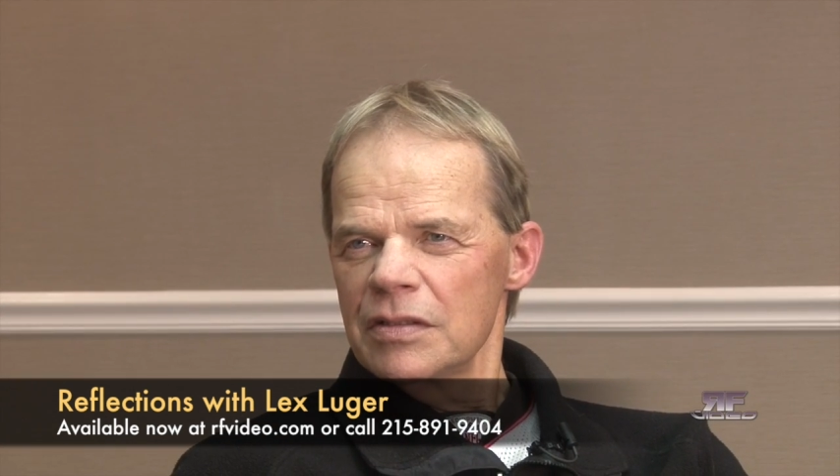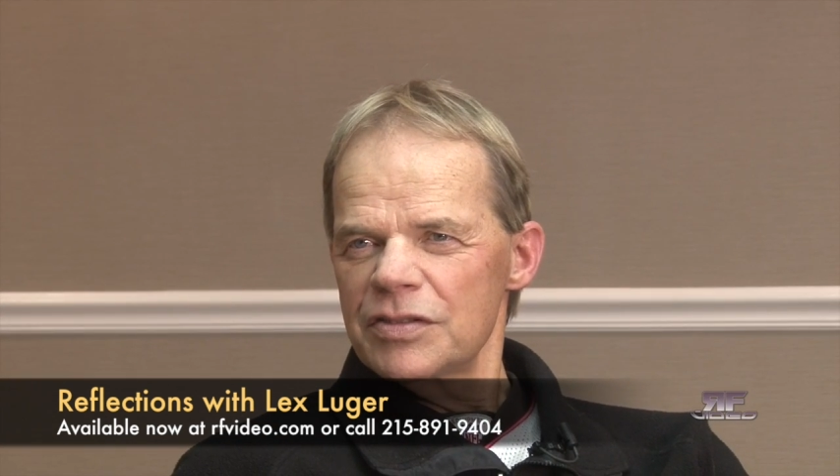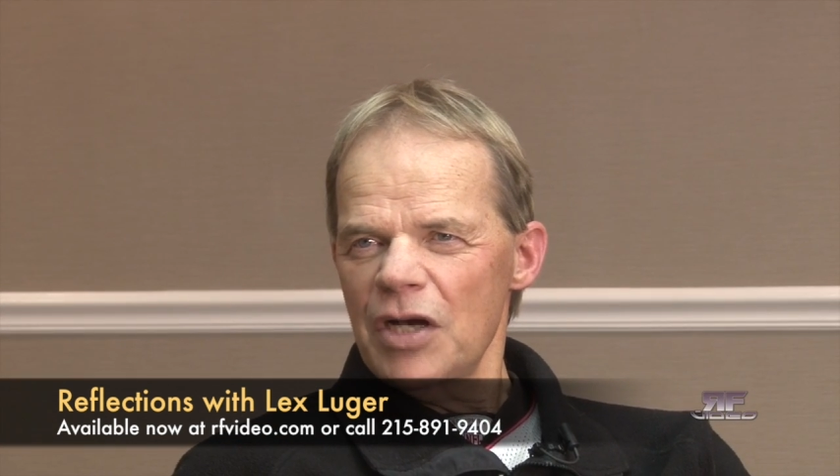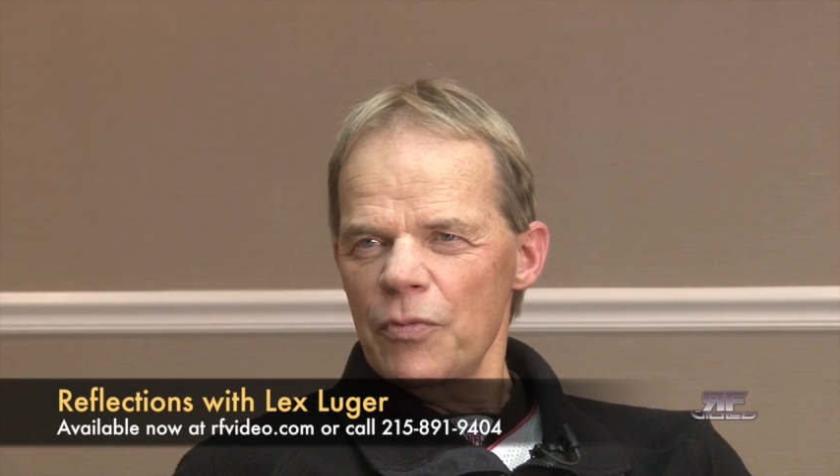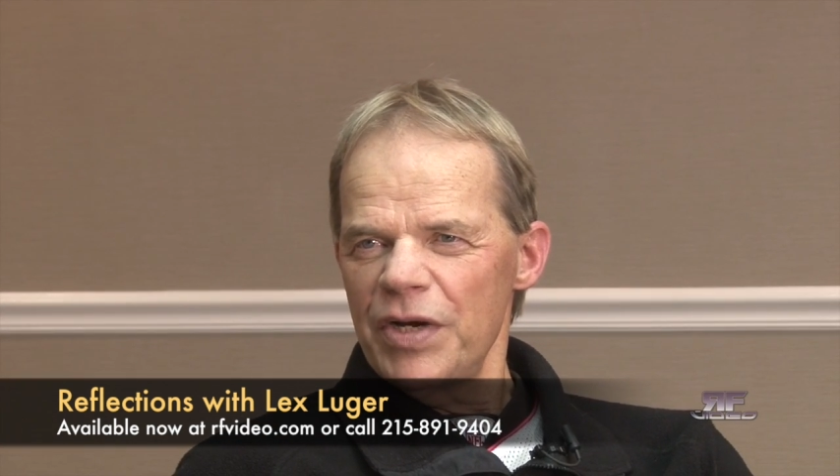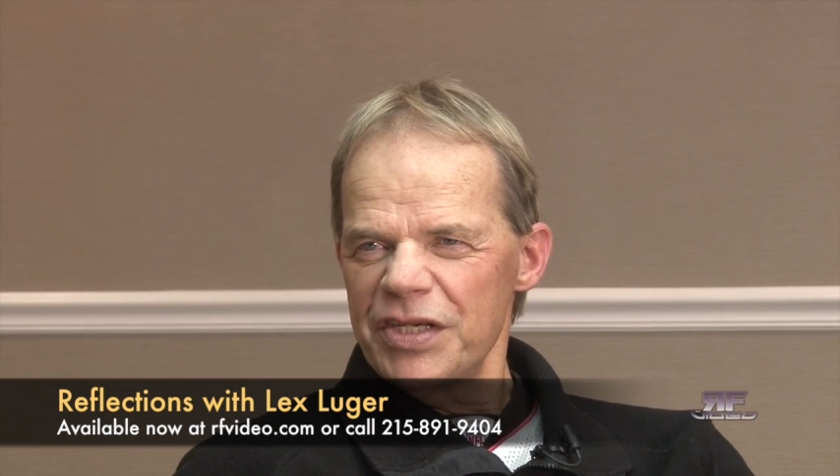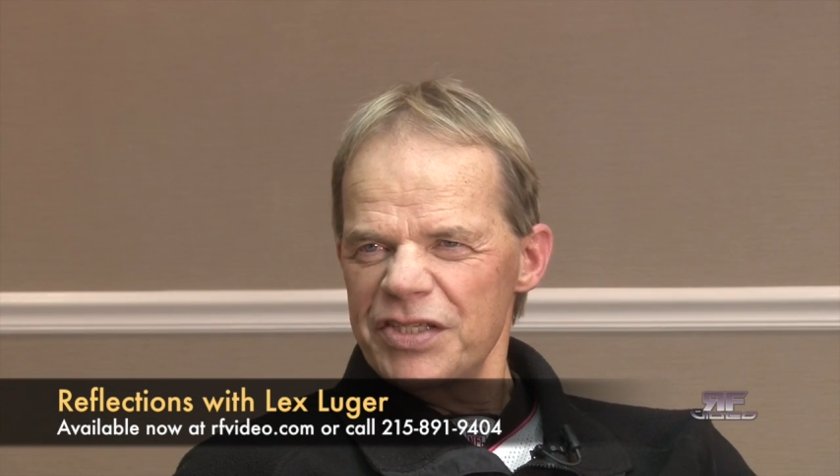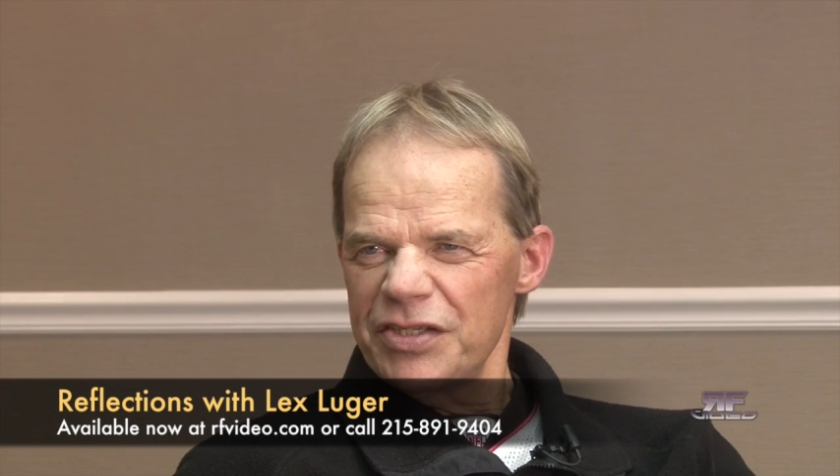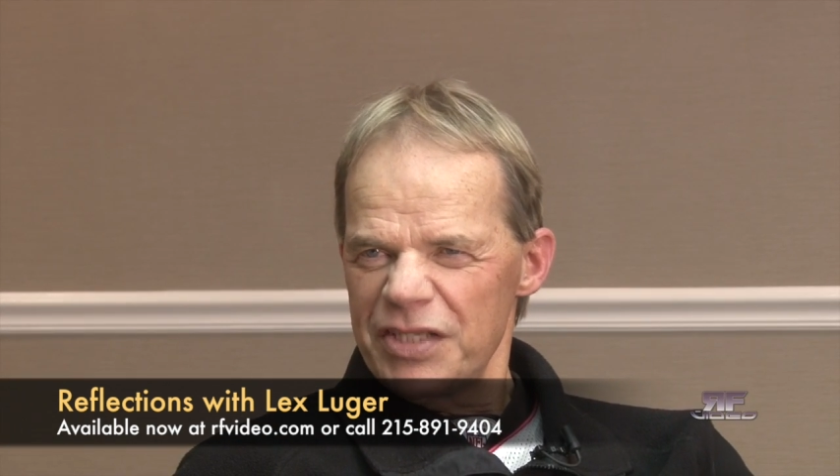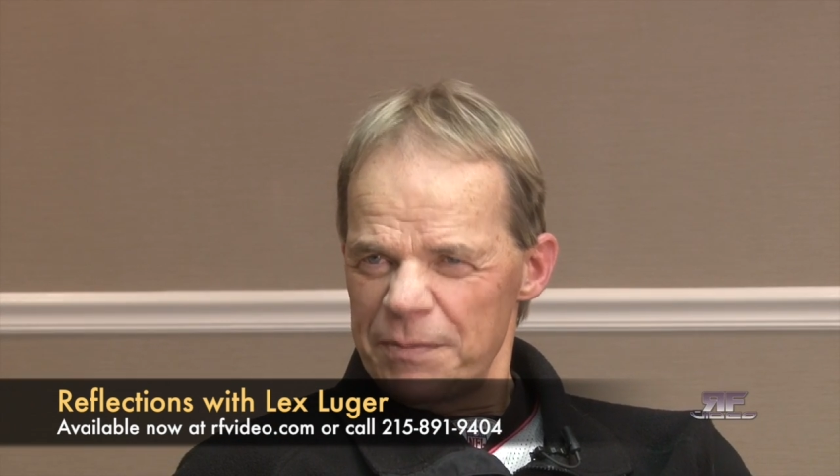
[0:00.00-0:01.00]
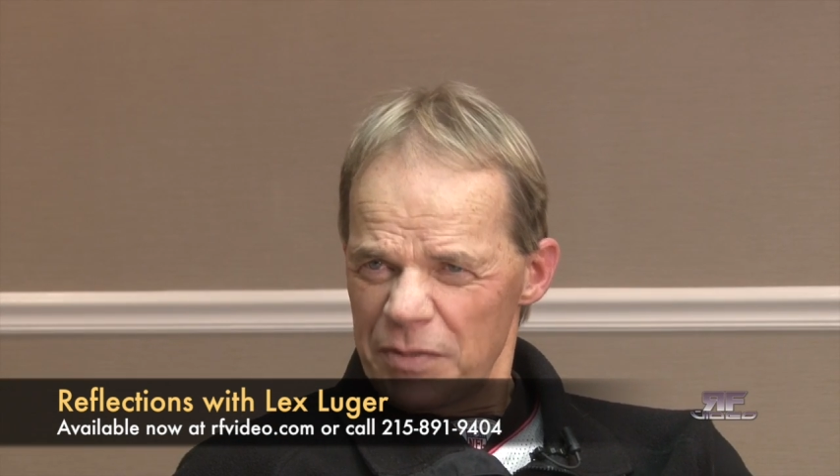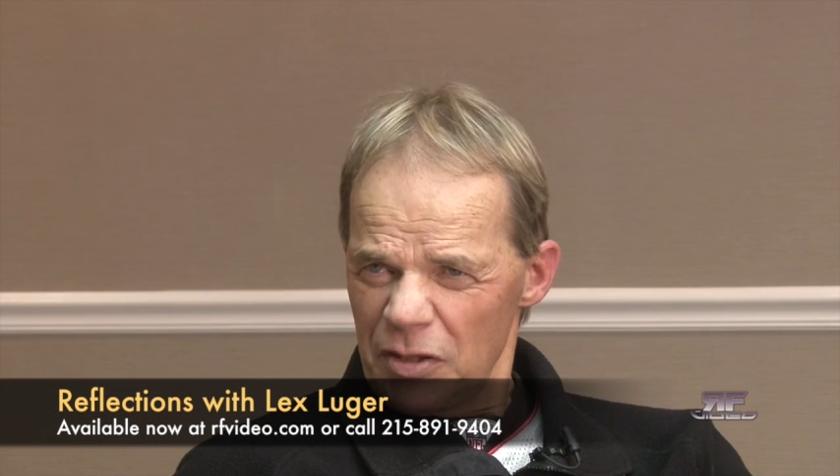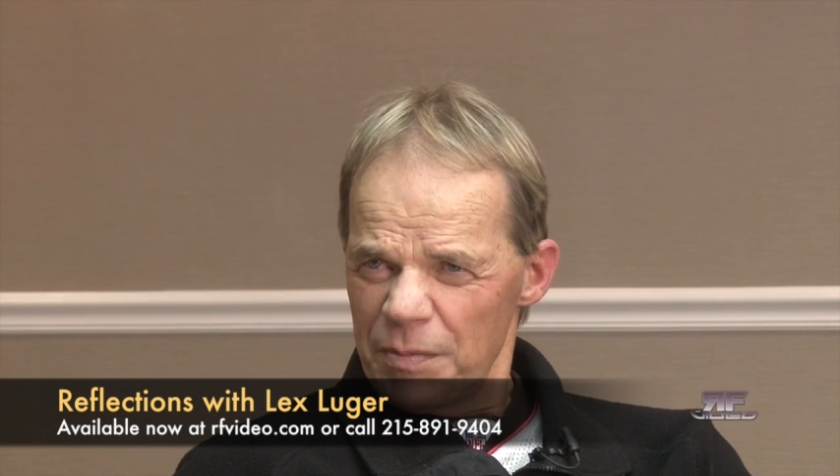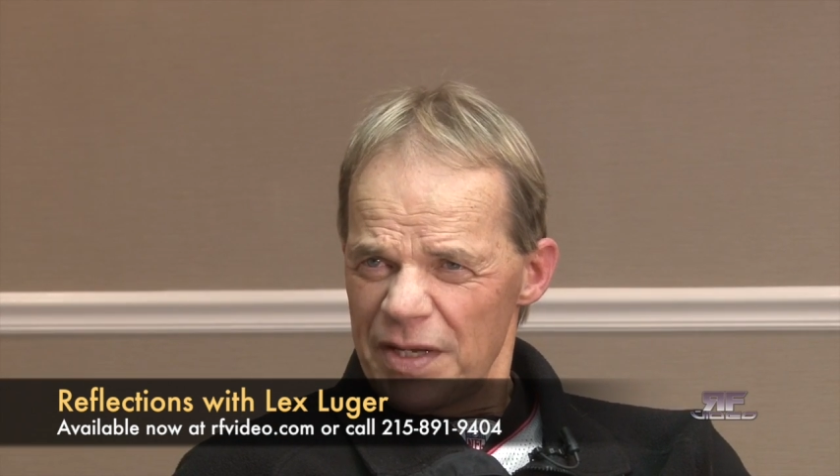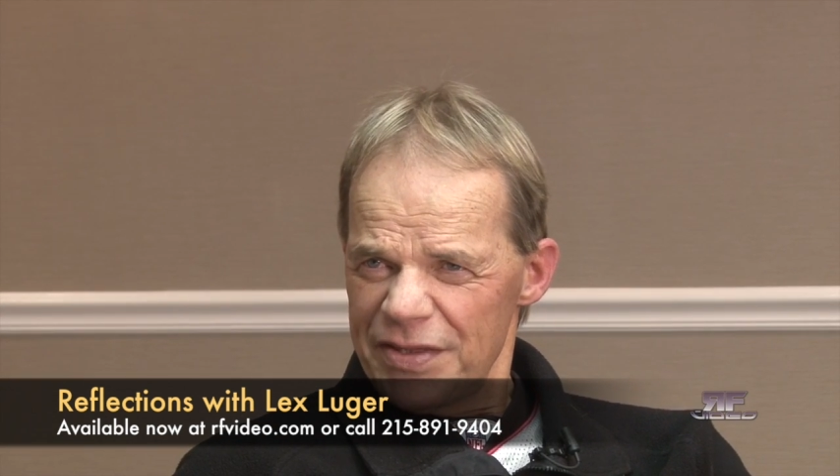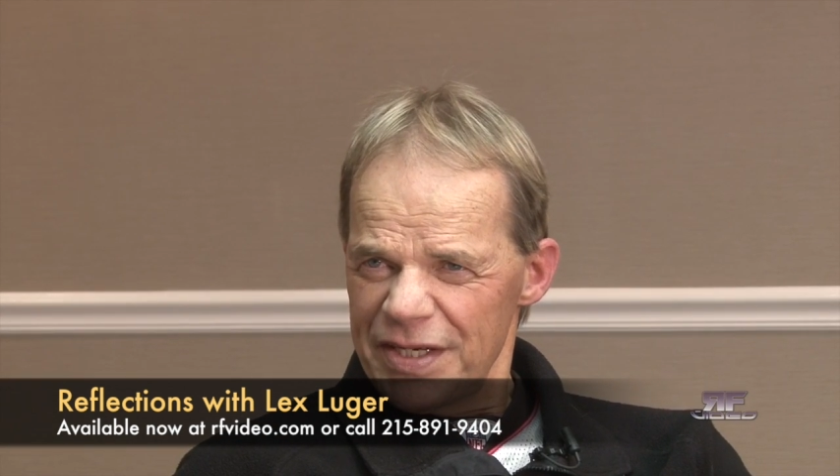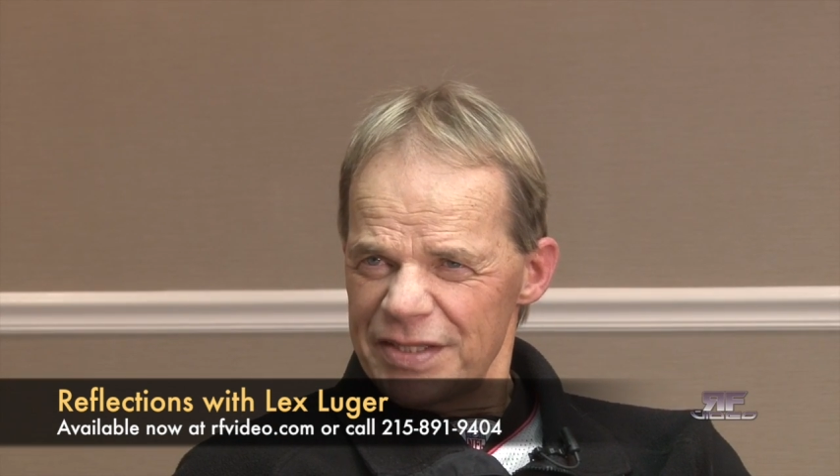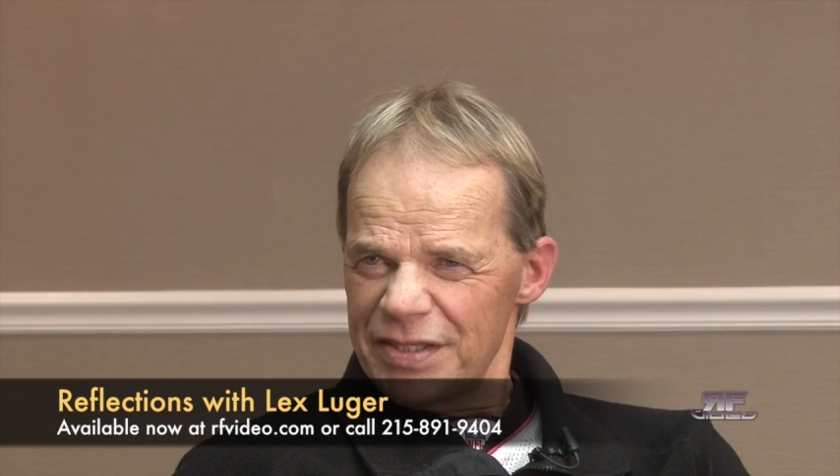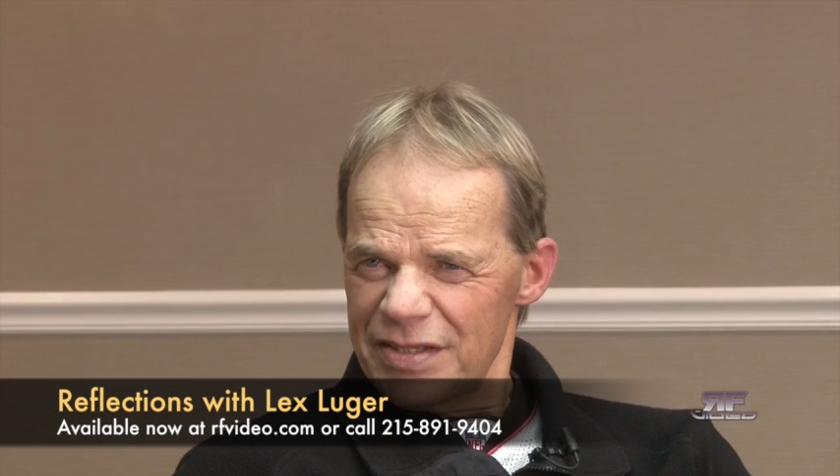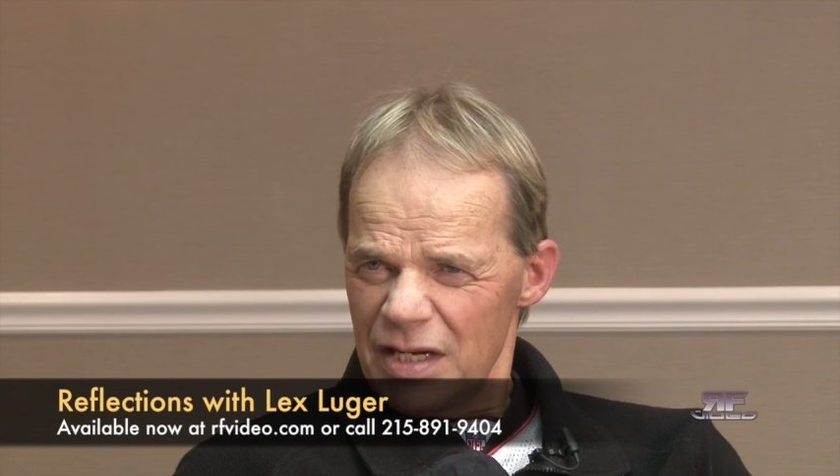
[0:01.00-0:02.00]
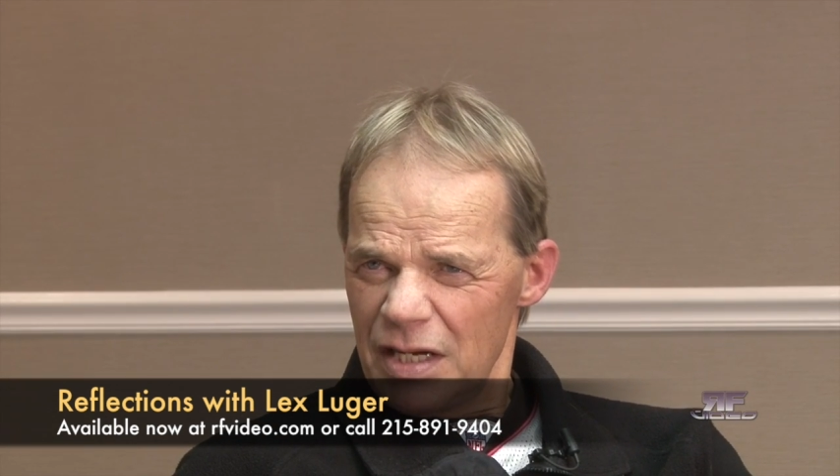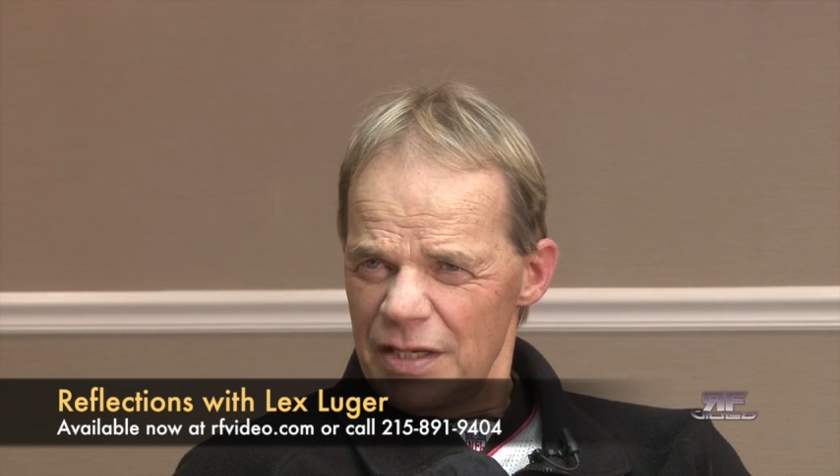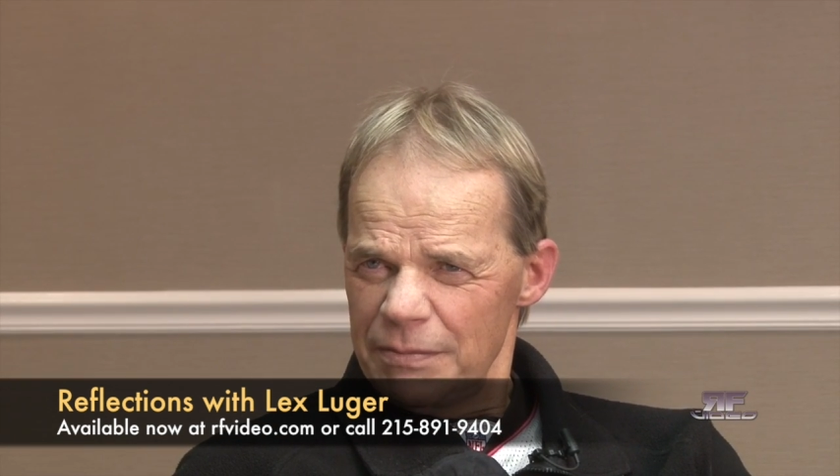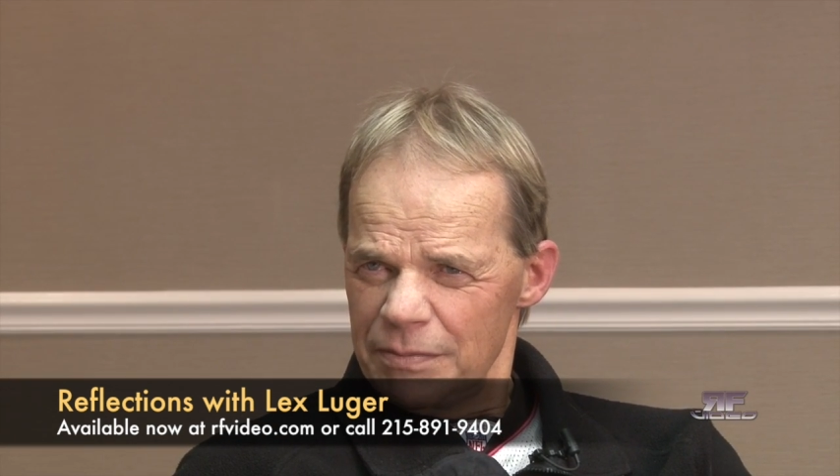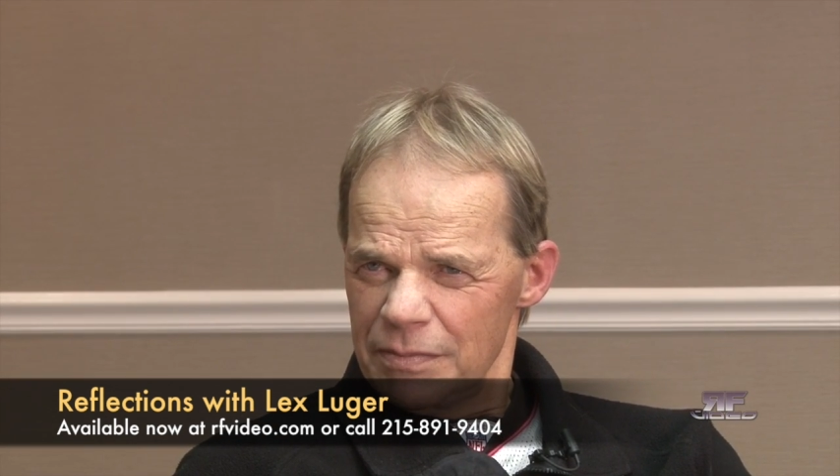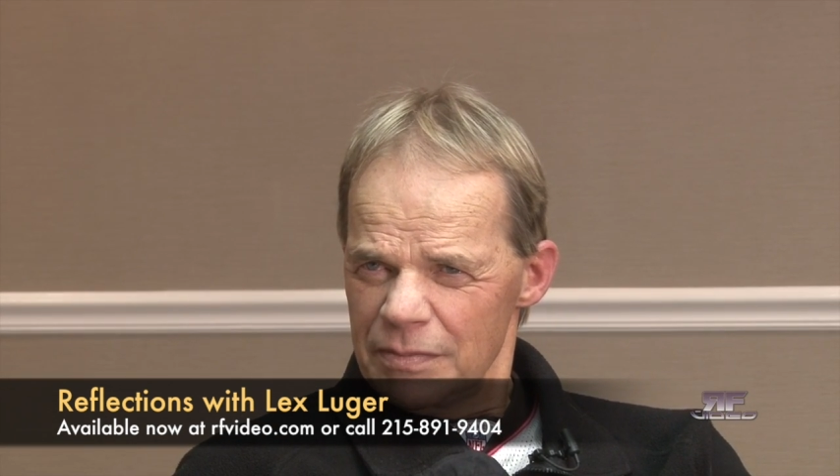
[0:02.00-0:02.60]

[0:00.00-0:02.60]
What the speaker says: Because our ratings had dipped a little bit, I think, at the time.